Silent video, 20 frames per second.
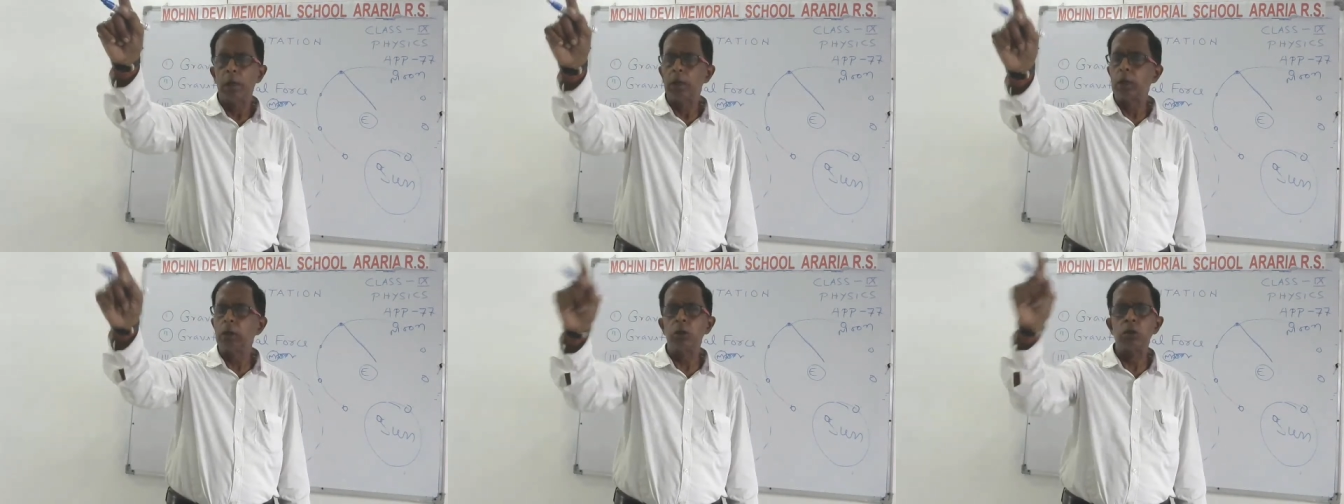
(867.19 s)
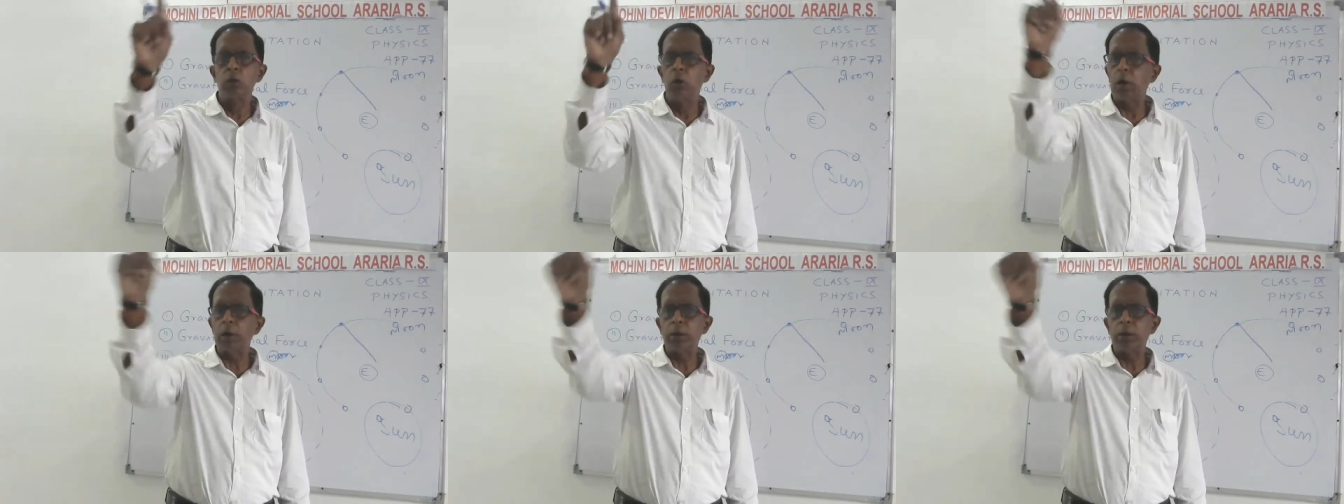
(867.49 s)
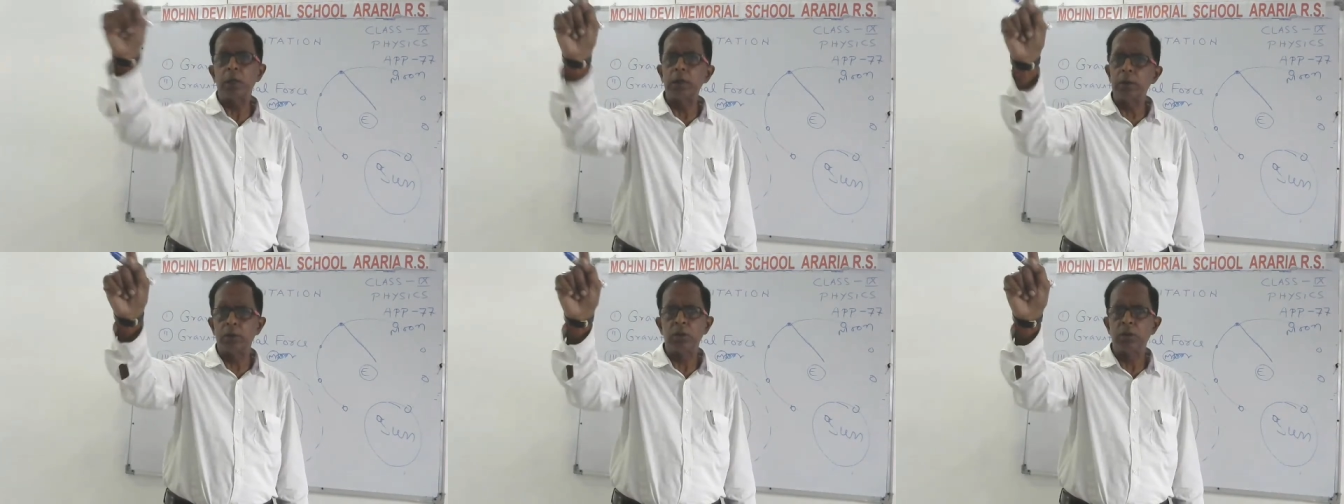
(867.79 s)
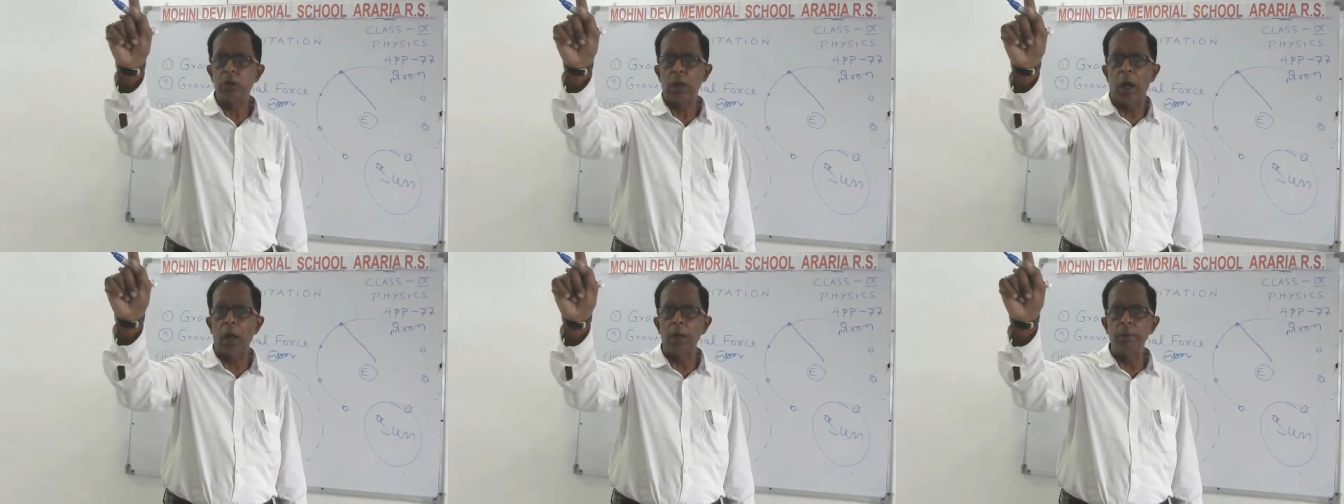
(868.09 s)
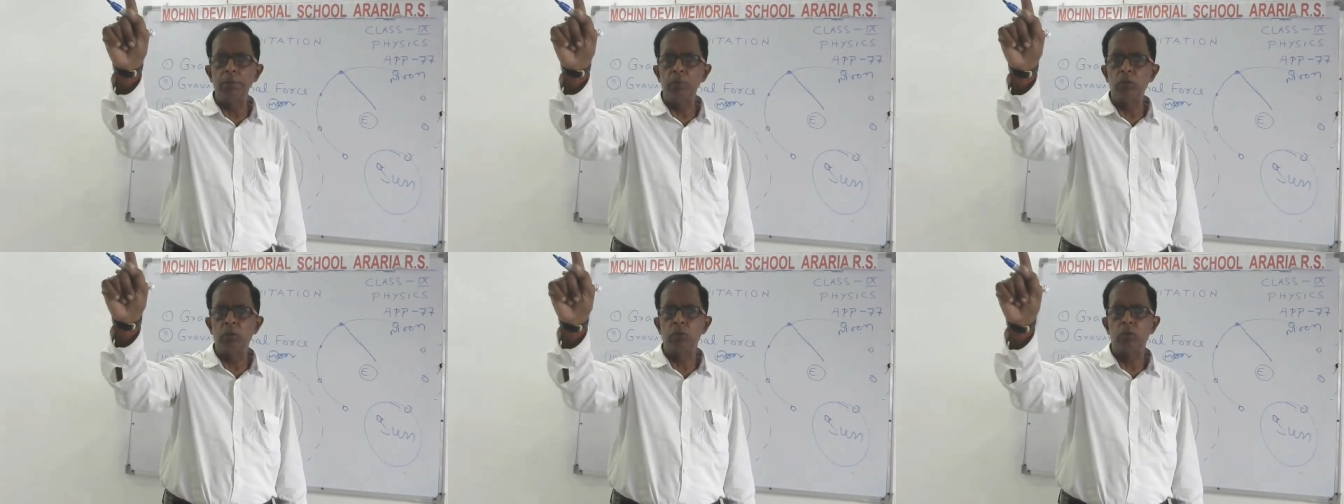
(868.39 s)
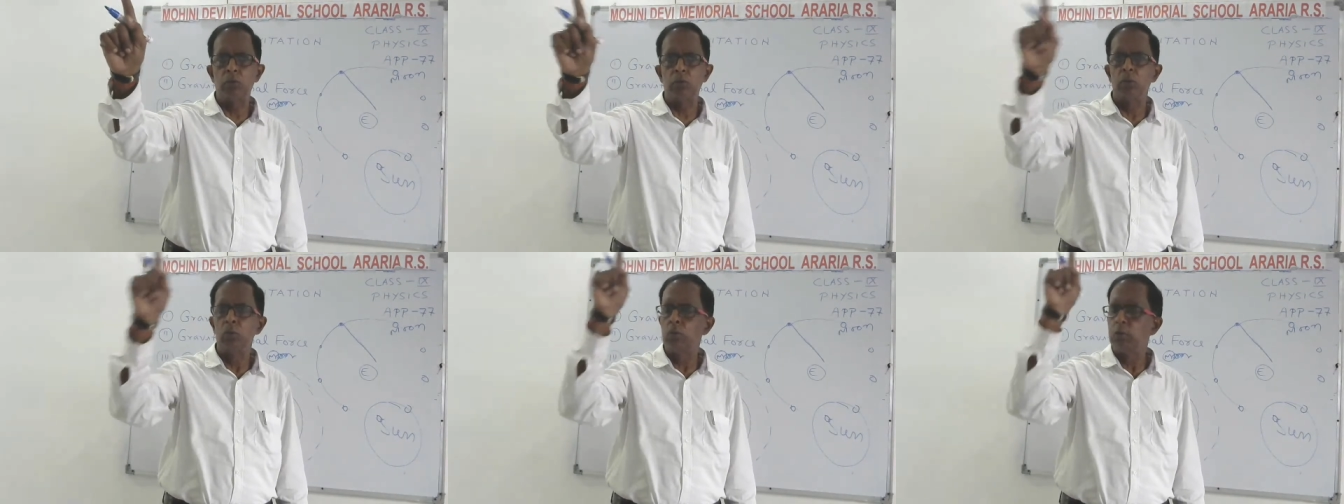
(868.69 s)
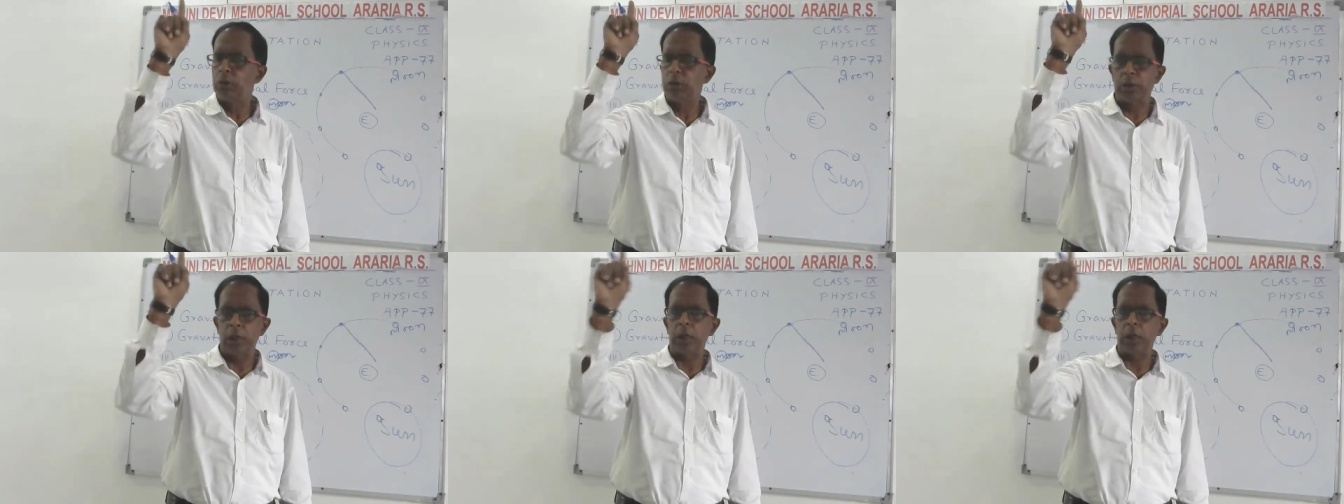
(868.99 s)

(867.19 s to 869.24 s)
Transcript: It is not a time to